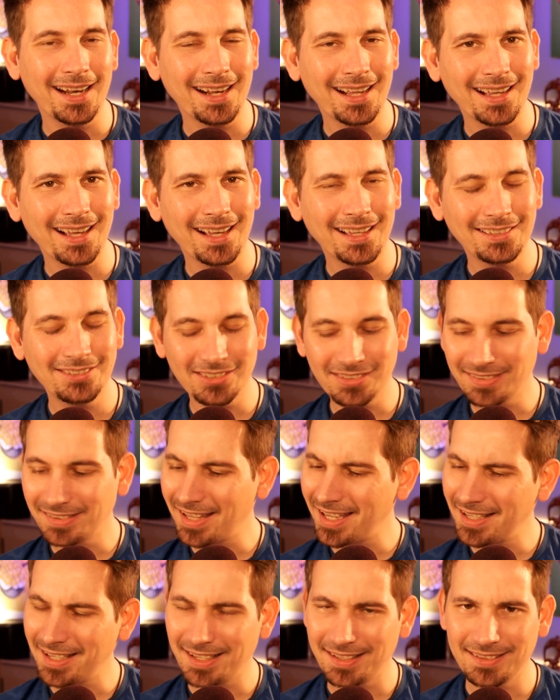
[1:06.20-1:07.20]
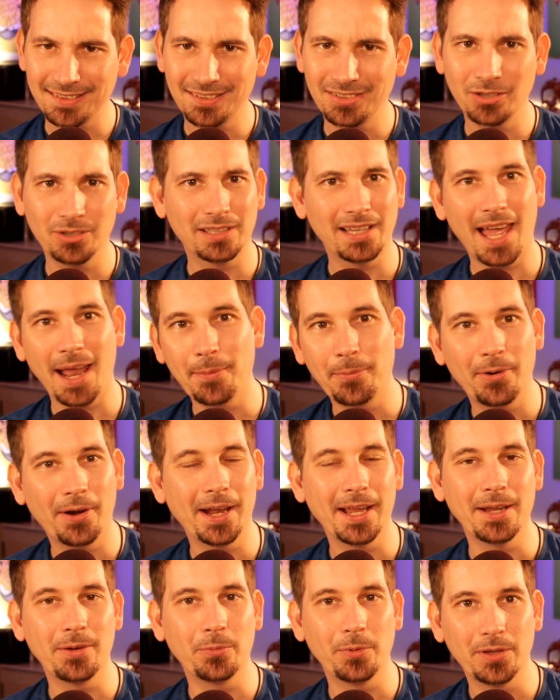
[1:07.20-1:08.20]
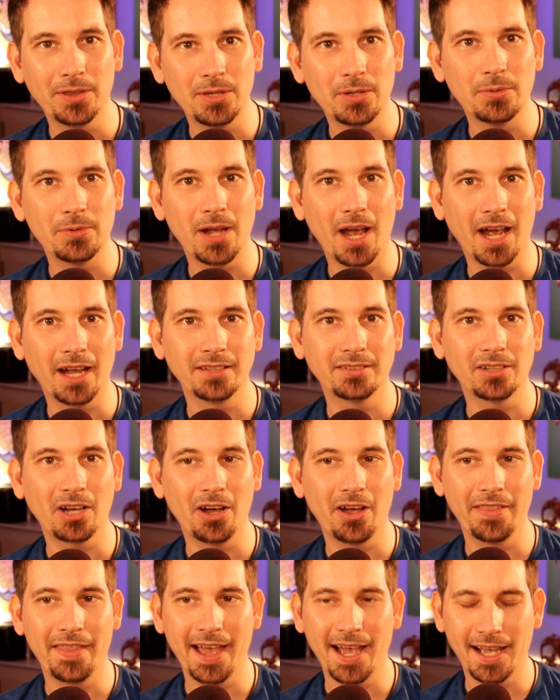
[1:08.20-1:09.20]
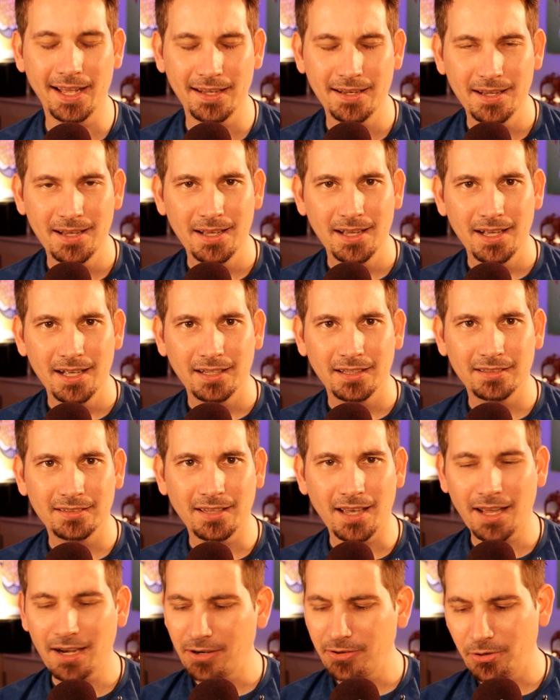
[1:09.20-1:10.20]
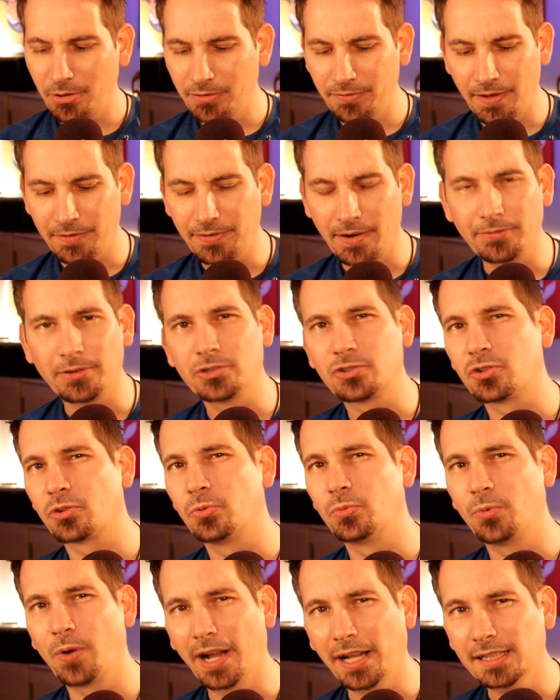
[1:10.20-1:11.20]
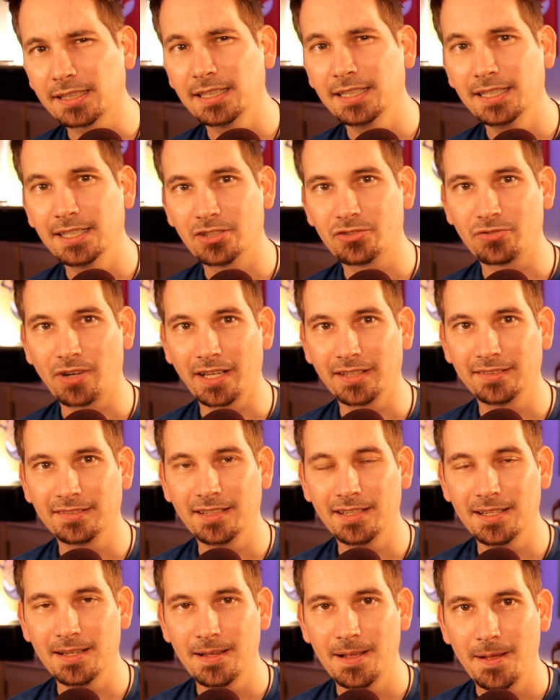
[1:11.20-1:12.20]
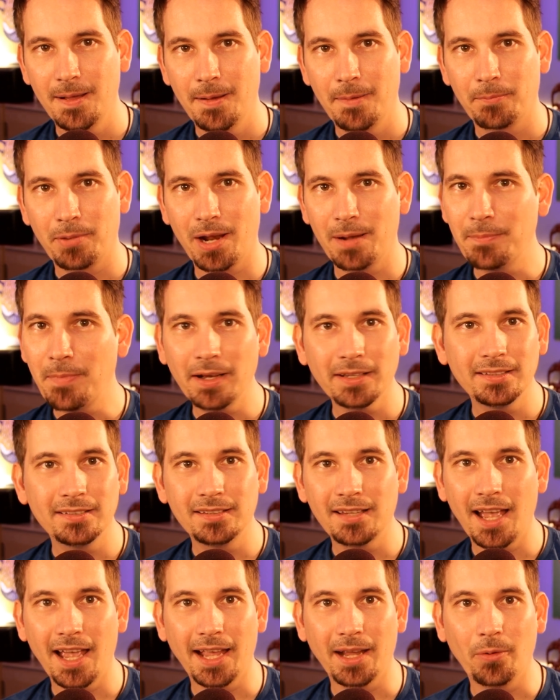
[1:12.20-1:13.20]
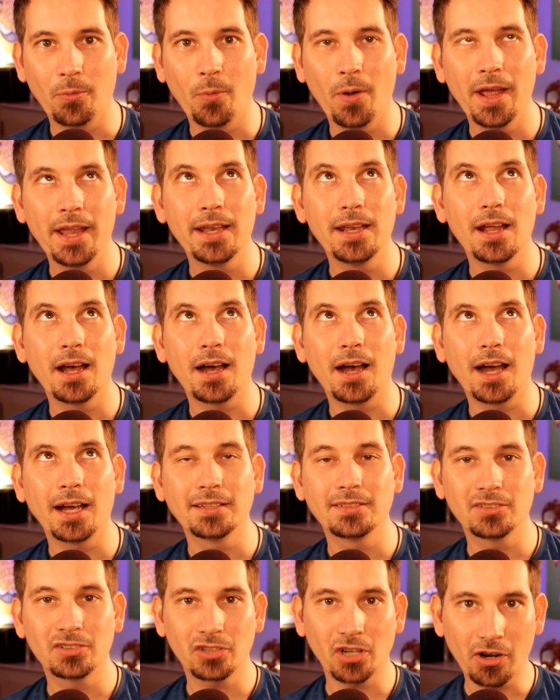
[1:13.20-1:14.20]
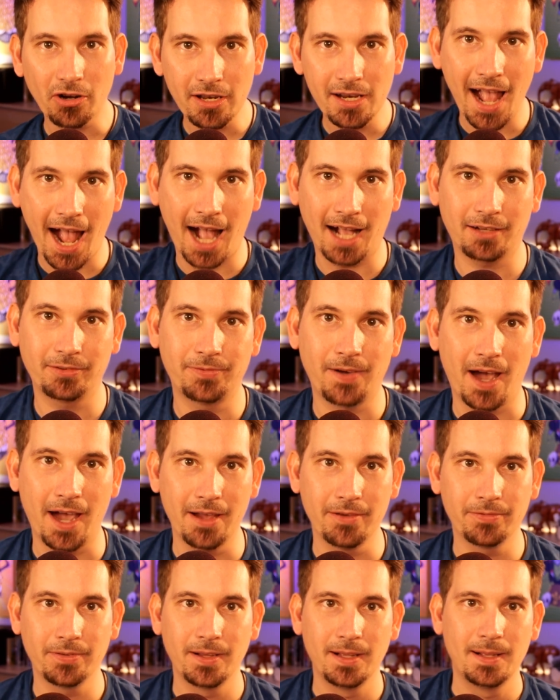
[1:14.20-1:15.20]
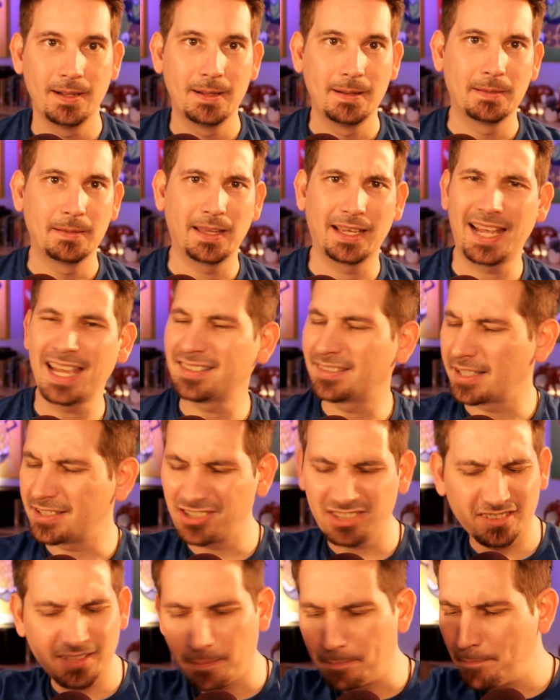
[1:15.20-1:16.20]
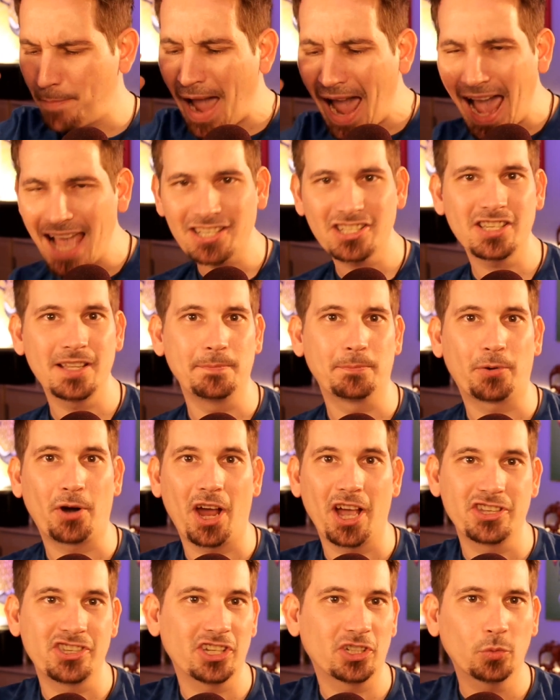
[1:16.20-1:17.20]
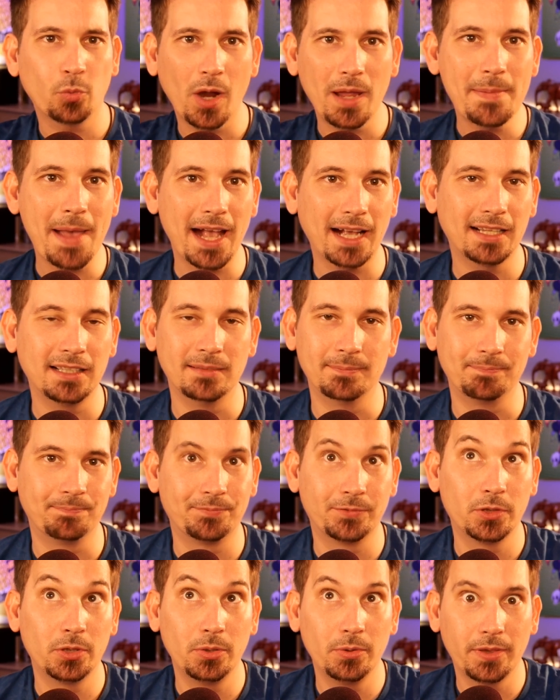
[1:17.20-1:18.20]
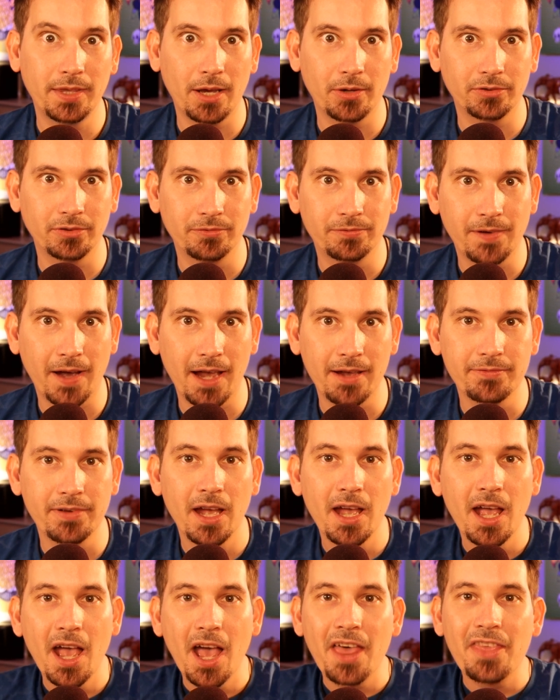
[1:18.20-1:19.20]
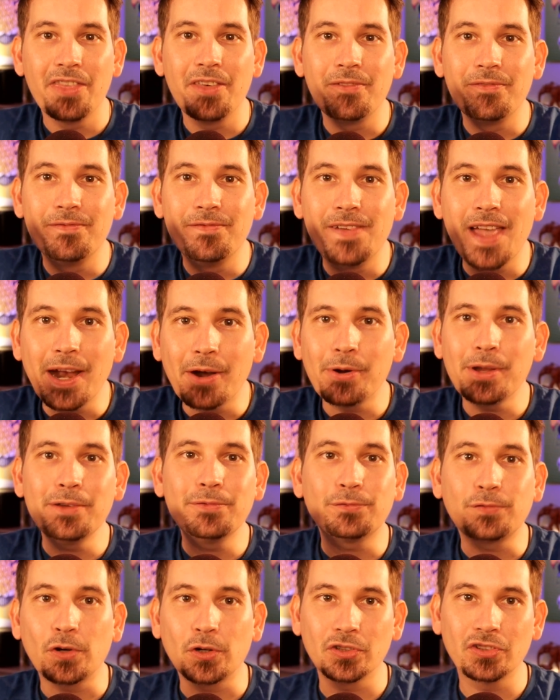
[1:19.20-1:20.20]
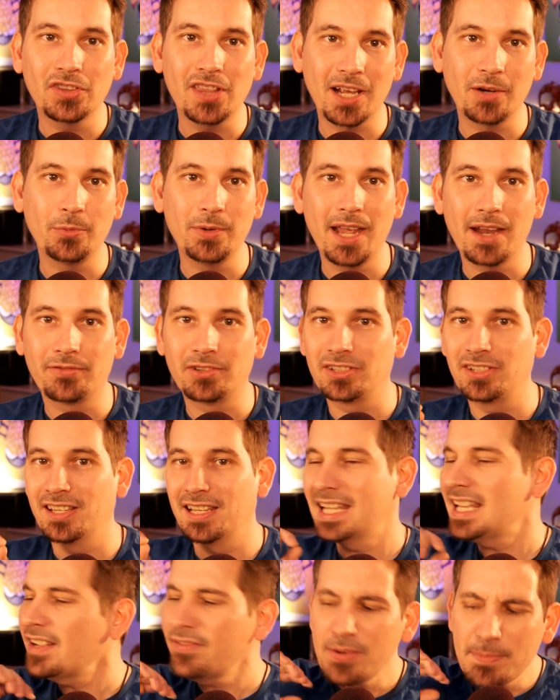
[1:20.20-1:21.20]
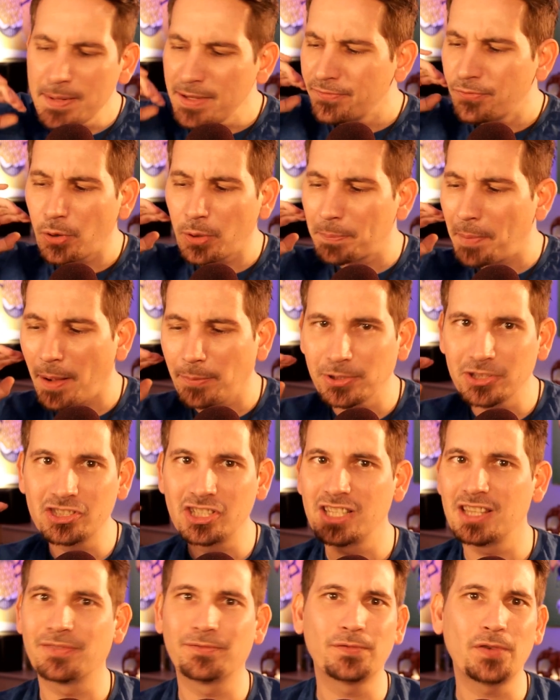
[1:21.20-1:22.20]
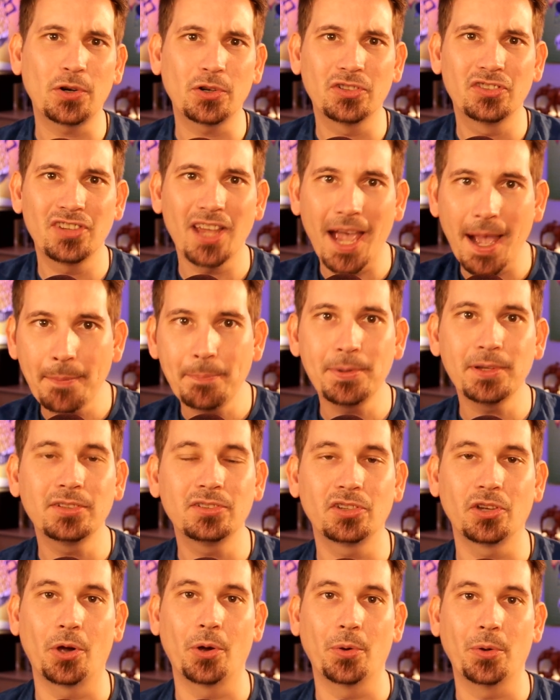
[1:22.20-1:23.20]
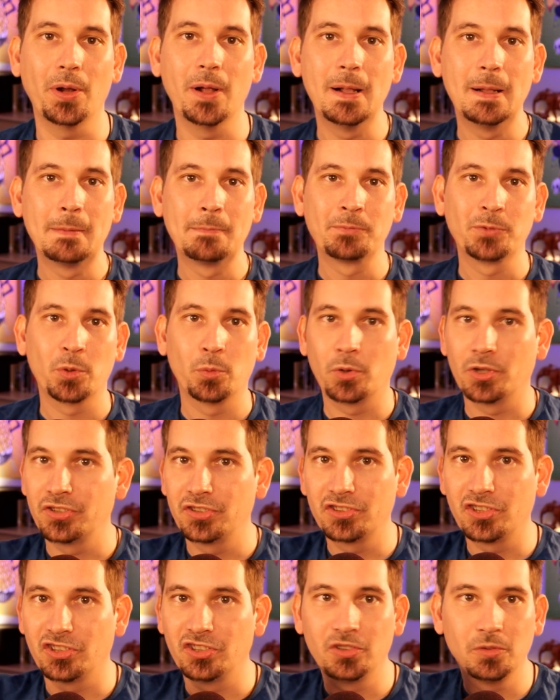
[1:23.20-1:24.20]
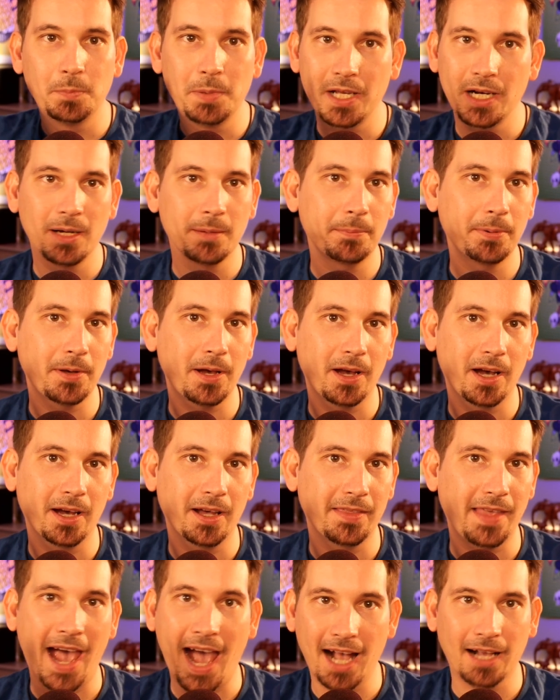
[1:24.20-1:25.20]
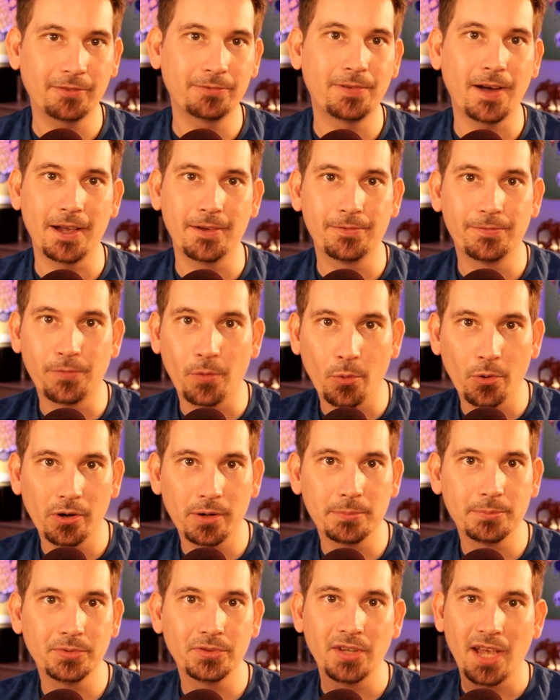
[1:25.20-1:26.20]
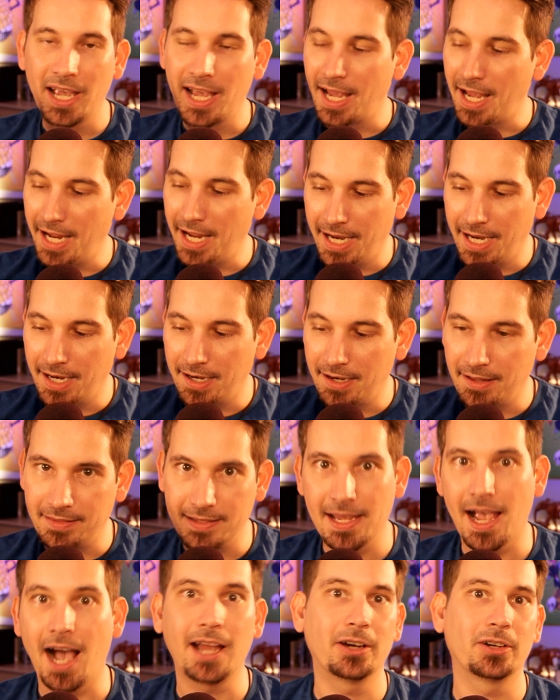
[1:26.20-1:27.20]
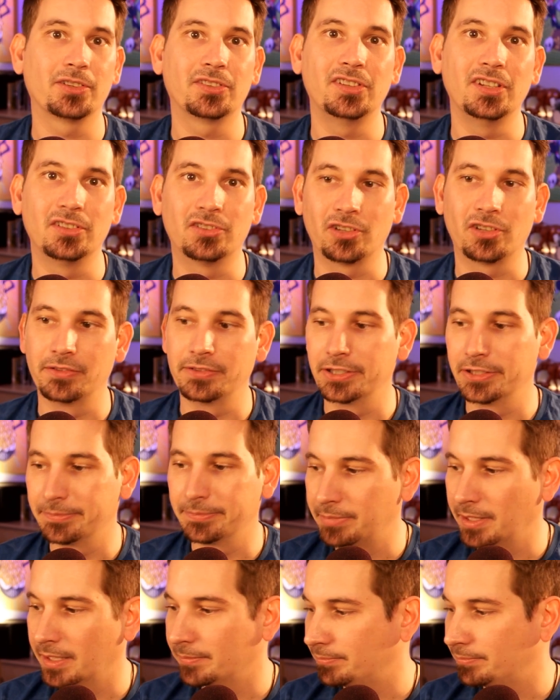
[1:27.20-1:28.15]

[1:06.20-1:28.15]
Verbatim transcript: I'd just like to elaborate with you guys on that, because I don't know if I've ever directly addressed it, but I must say, when I started Hak5, like as just a passion project way back in 2005, the very first thing we ever did, even before publishing the first episode, was to spin up the Hak5 forums and the IRC server.